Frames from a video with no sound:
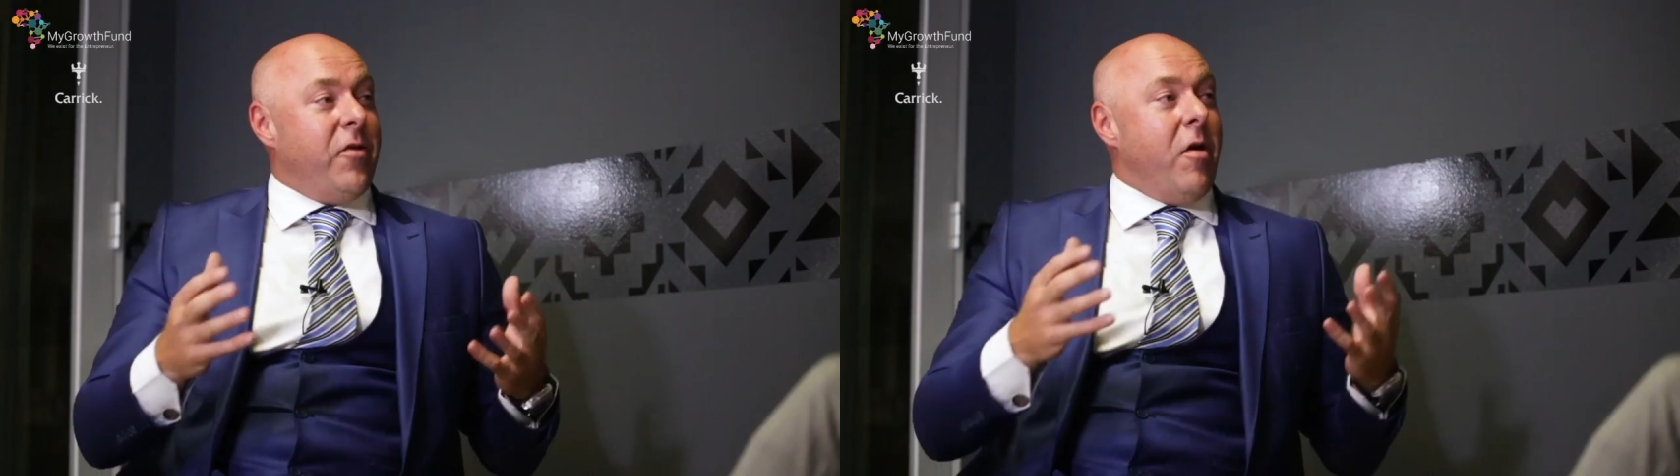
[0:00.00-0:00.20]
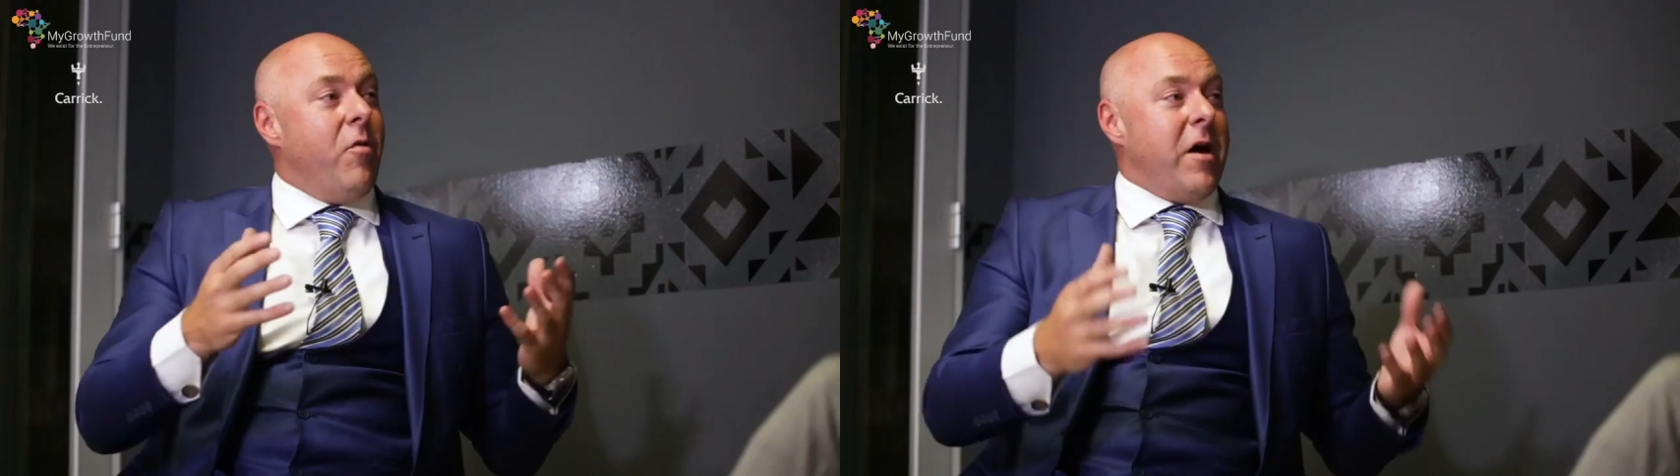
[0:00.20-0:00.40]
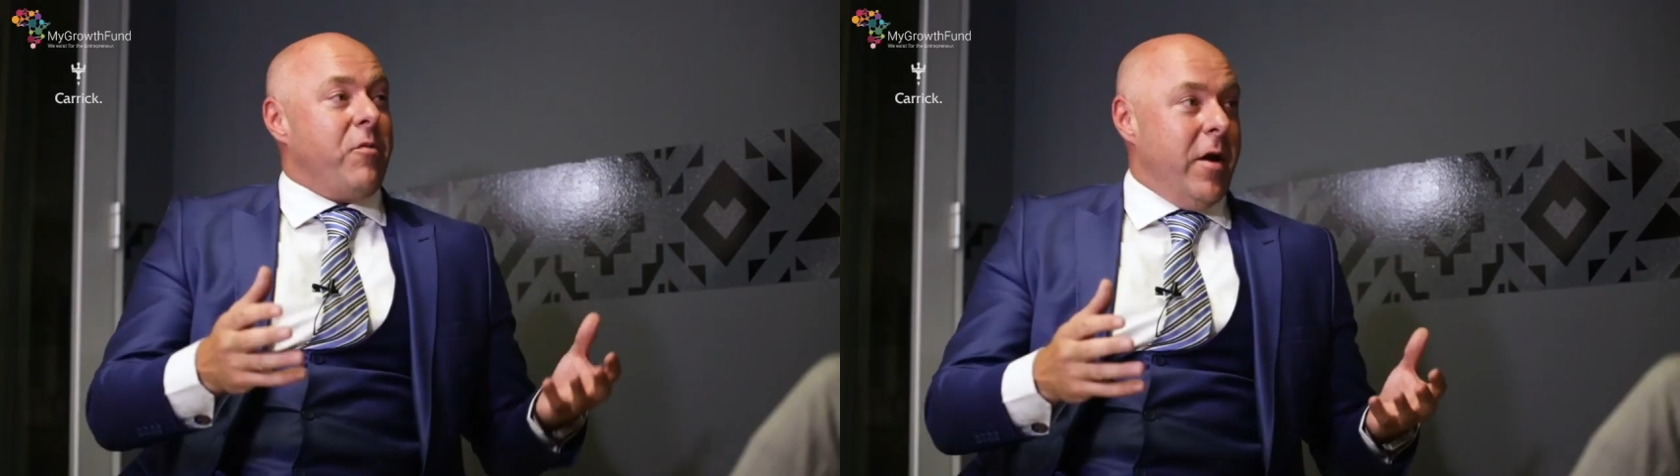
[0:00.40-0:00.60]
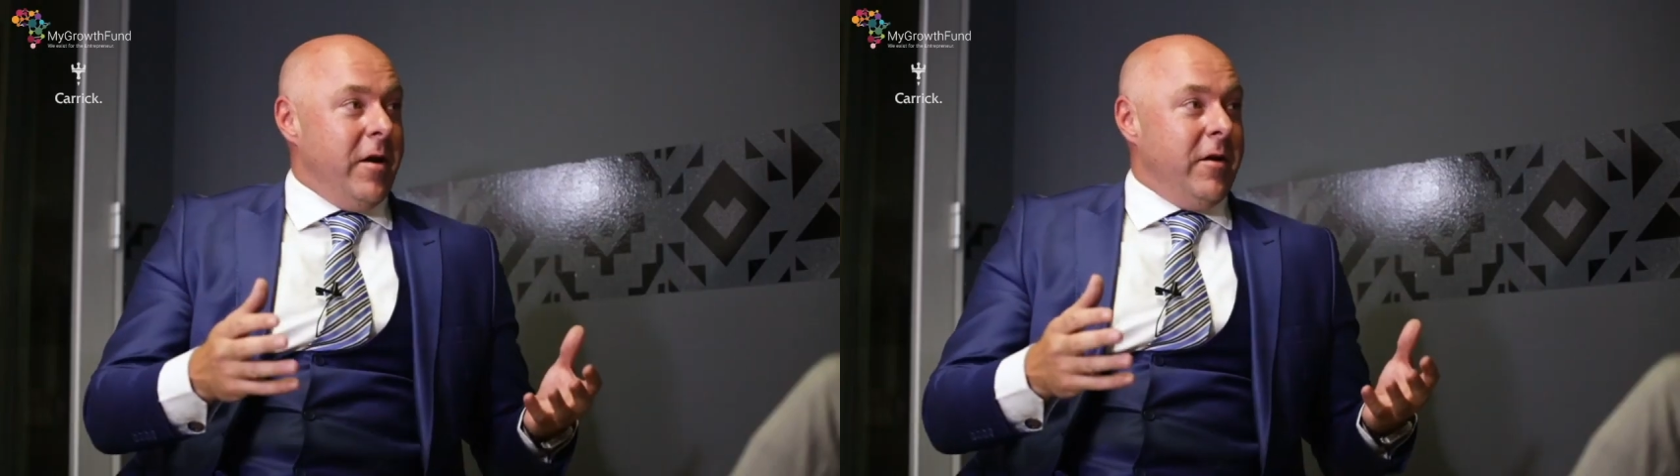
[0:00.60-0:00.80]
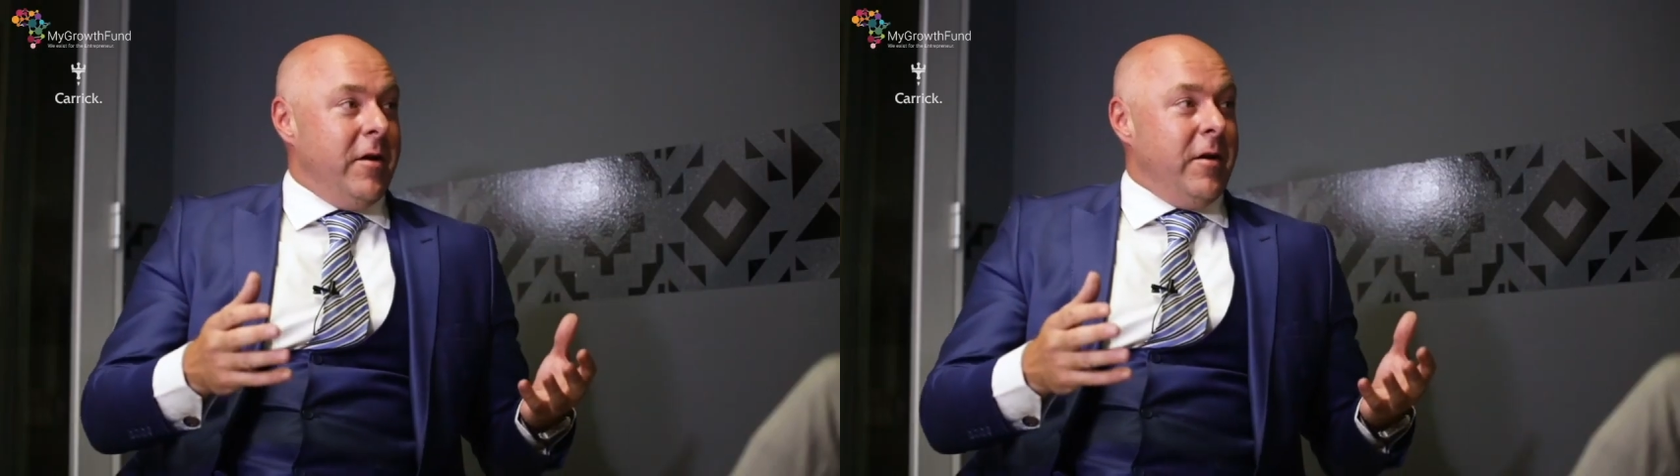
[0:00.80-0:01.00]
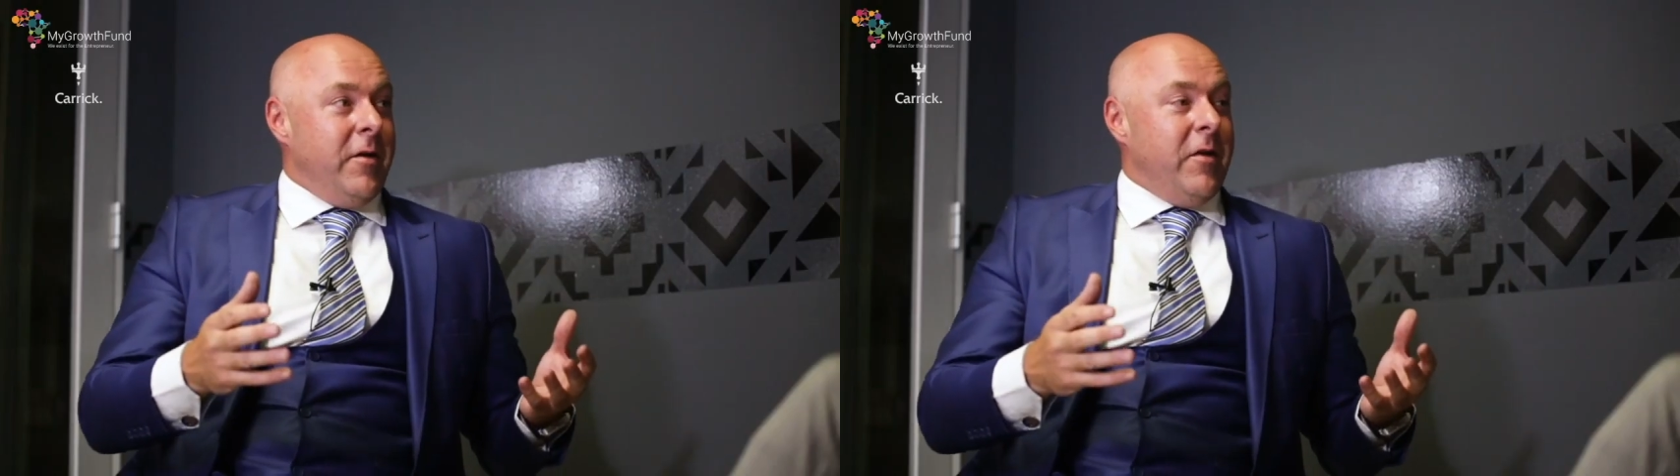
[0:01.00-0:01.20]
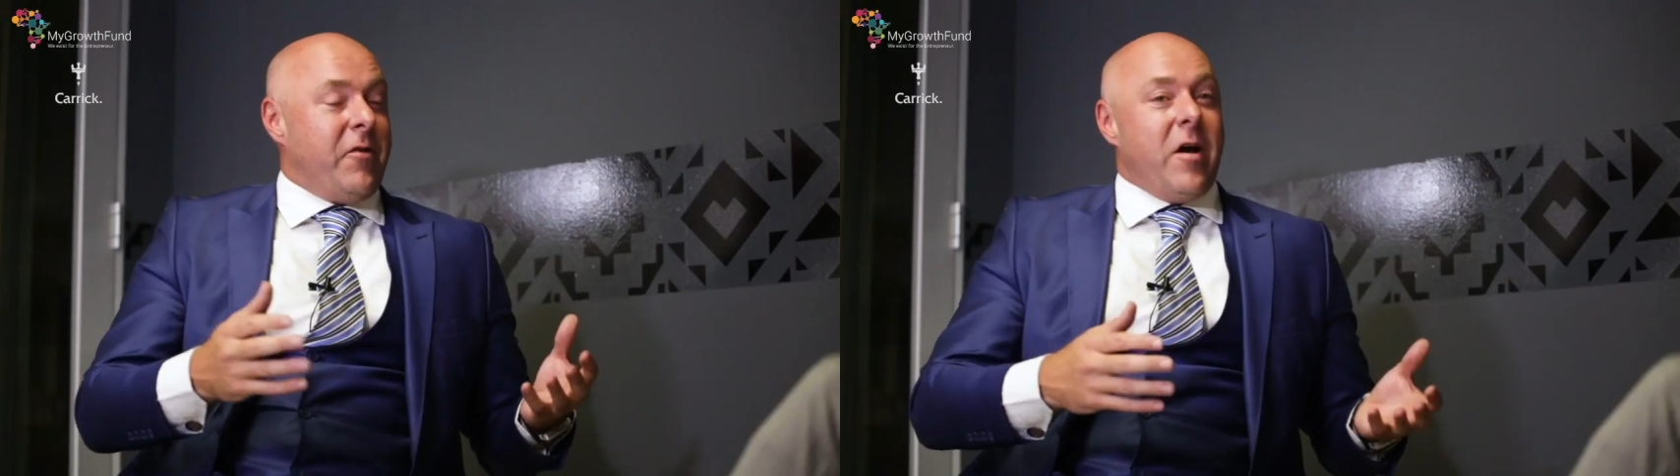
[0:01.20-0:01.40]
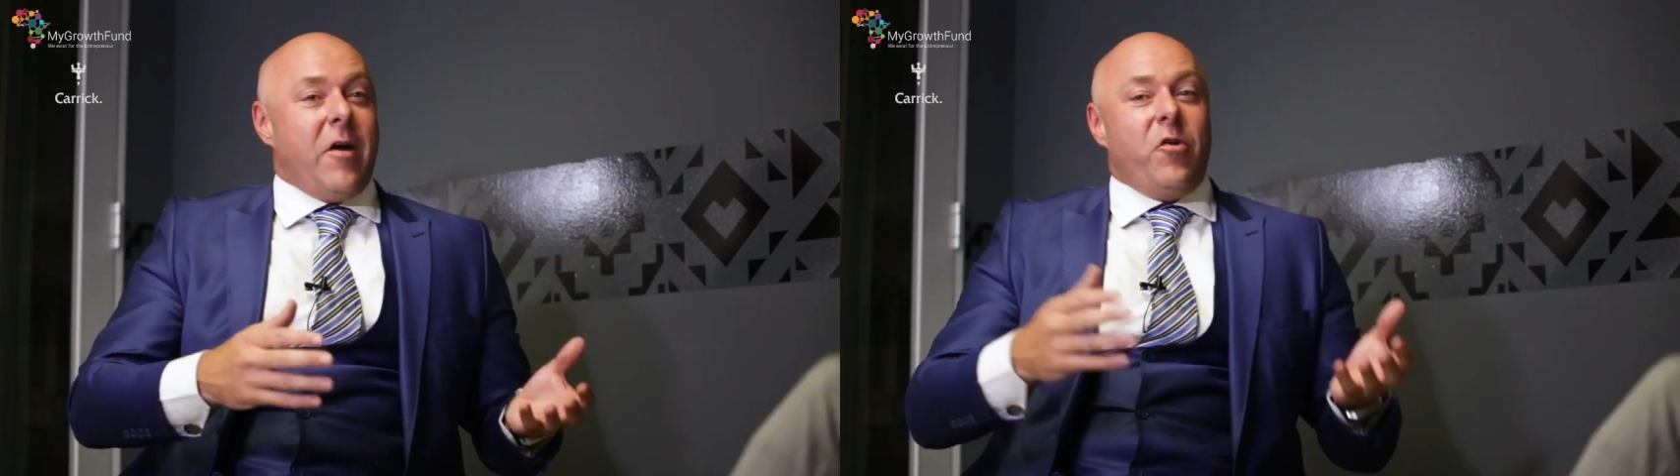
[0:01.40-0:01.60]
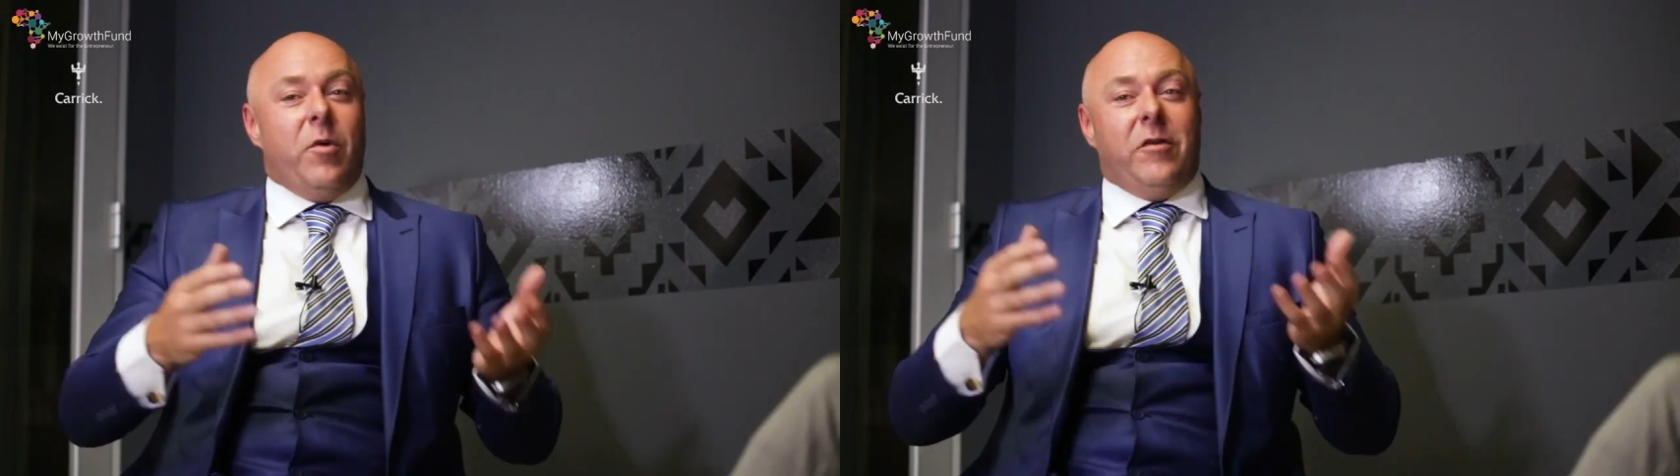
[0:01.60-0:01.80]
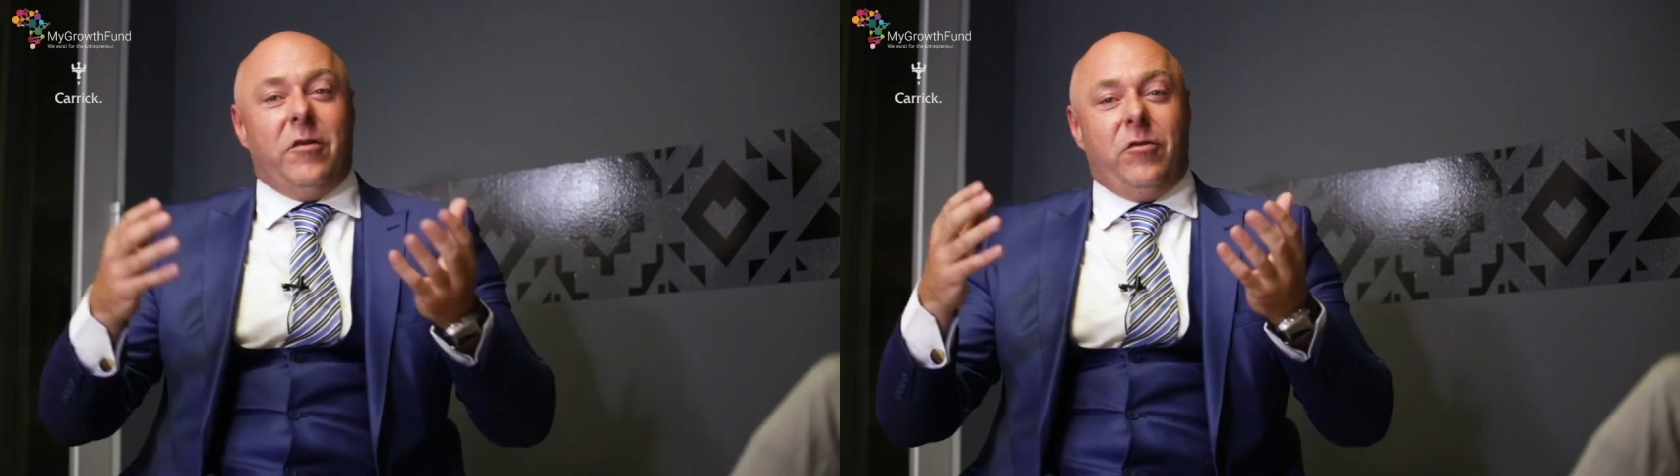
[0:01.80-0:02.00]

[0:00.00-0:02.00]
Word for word: There's no right way. There's guys who went